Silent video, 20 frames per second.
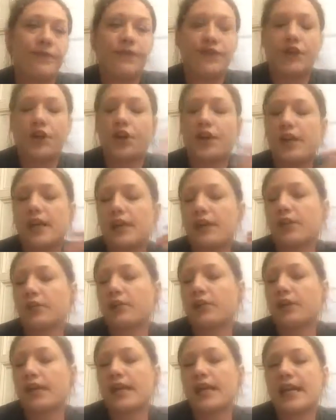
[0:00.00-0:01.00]

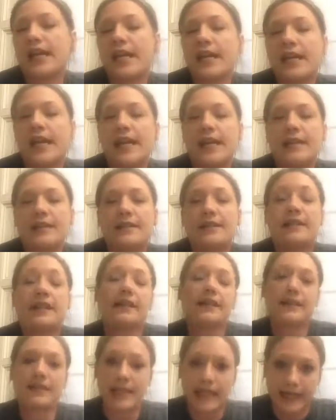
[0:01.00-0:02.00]

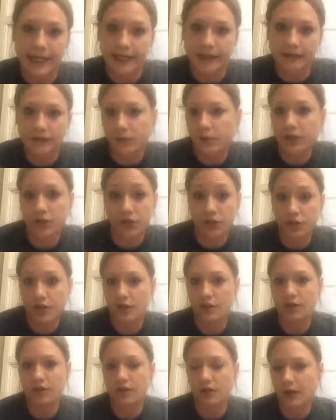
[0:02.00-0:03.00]
$33.16 was your
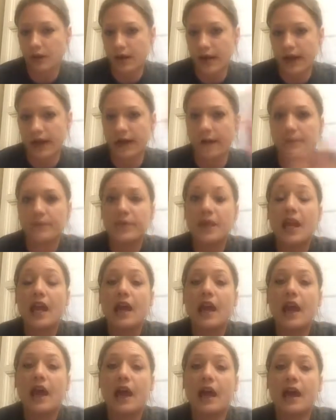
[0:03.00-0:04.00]
total, okay?
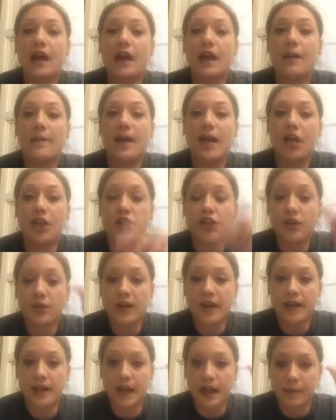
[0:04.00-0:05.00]
You
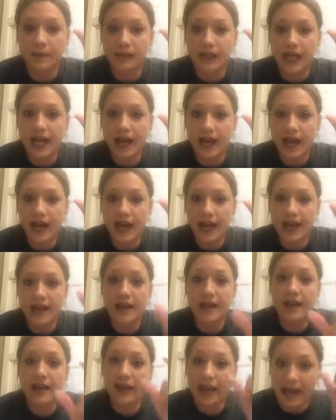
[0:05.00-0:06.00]
can
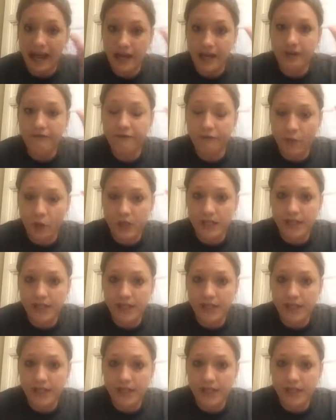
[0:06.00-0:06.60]
apply 84